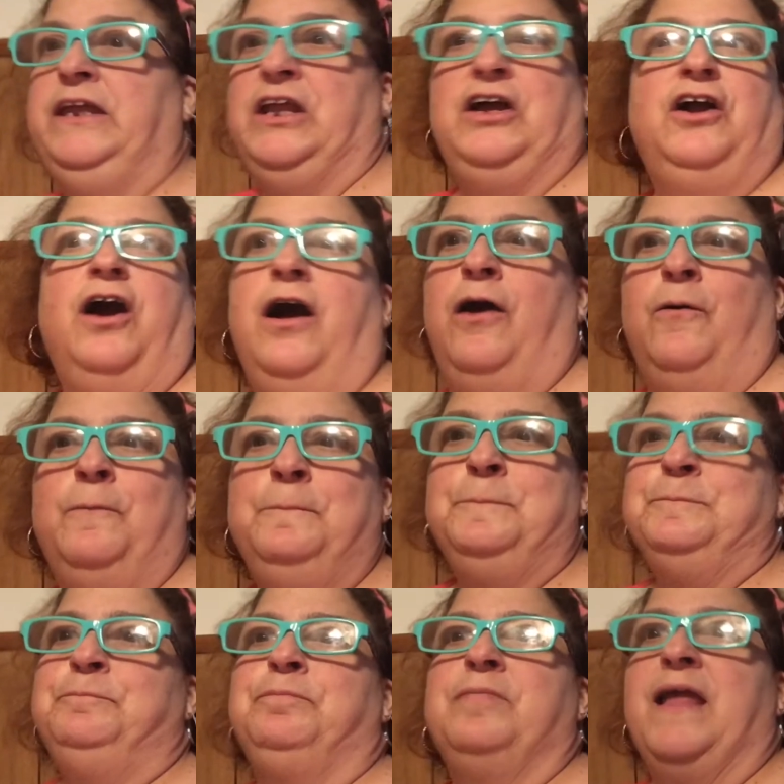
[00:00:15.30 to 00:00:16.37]
to go.
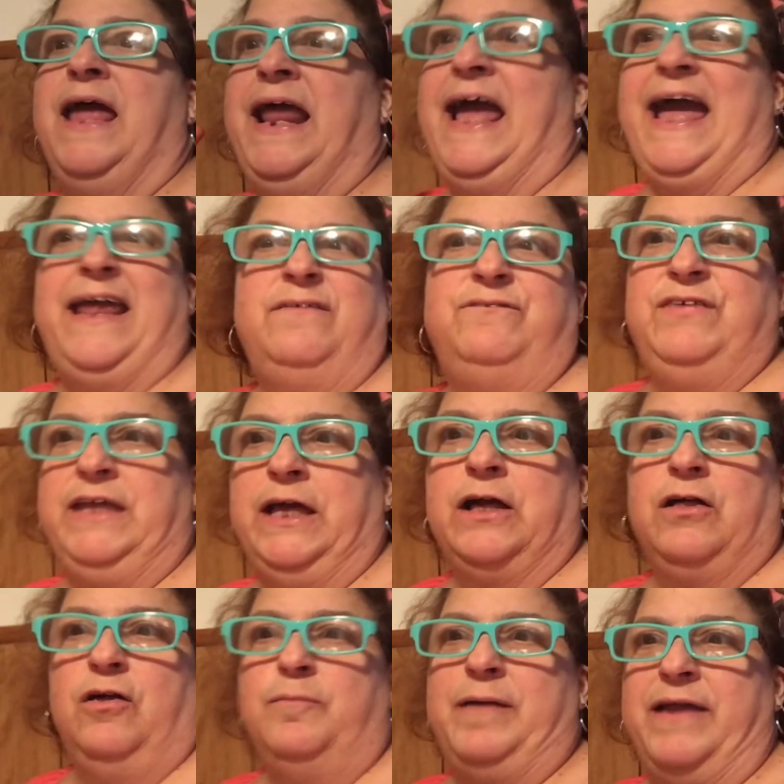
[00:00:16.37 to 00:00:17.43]
And I had a
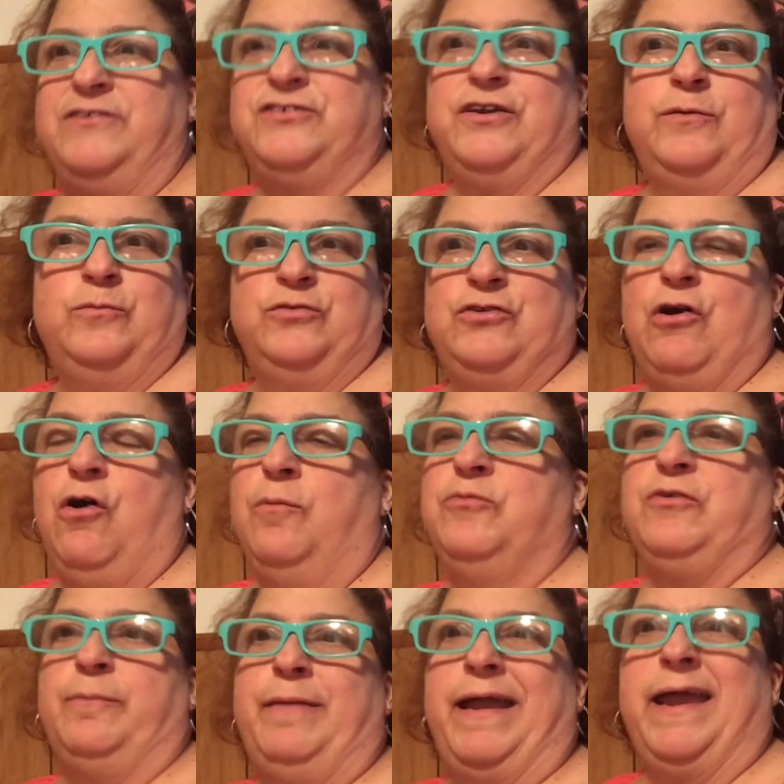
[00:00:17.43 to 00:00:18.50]
vehicle. My son was home. So
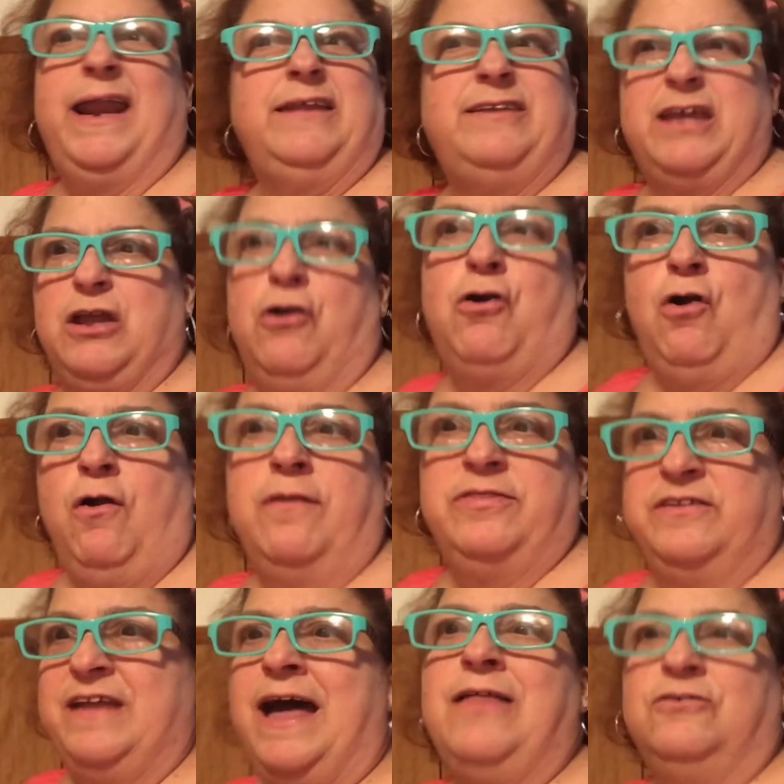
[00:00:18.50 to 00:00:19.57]
I'm like, can I take your car to the
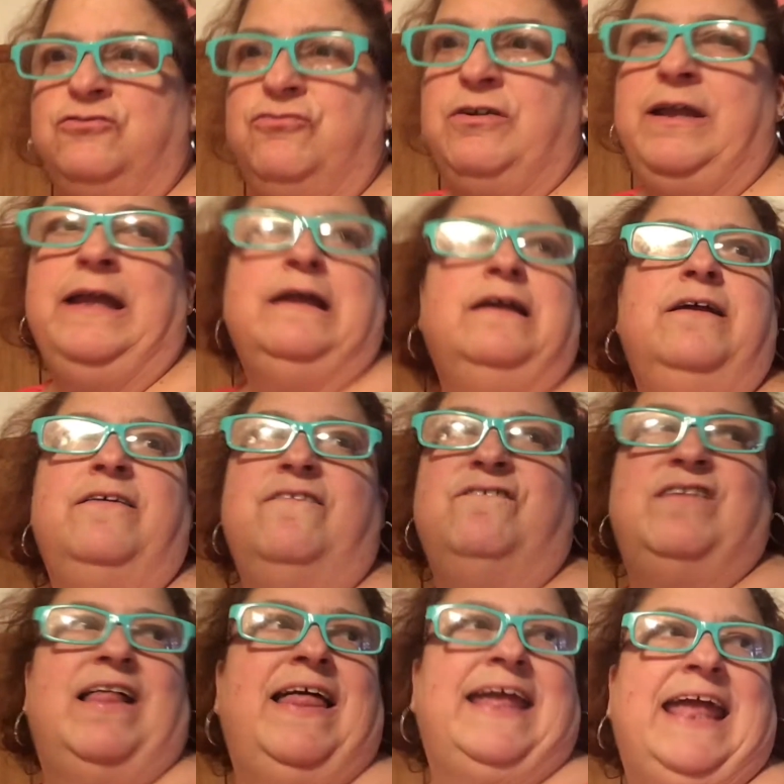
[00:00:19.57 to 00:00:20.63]
Dollar Tree?
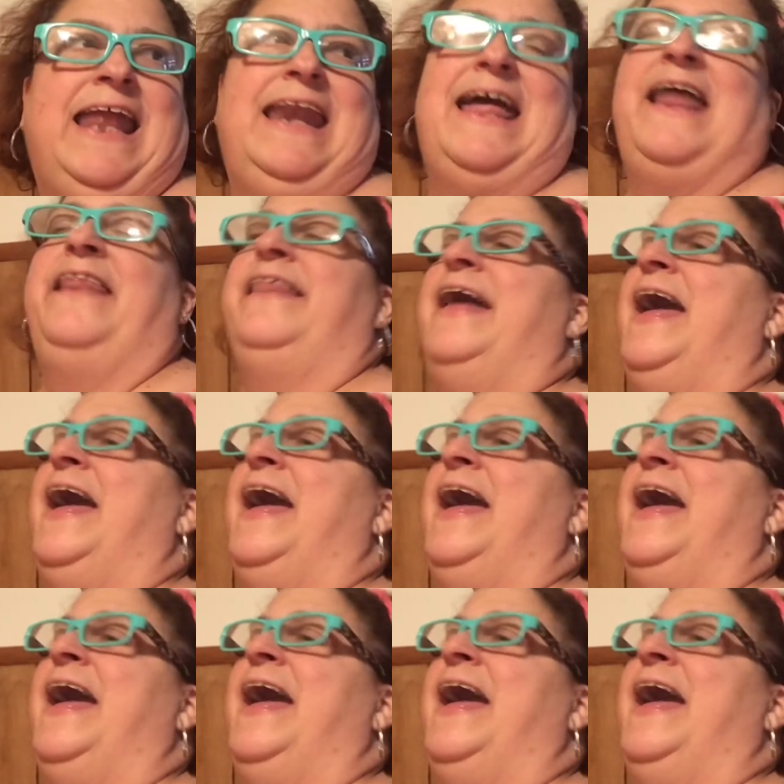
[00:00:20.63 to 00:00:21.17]
Felt like getting out of the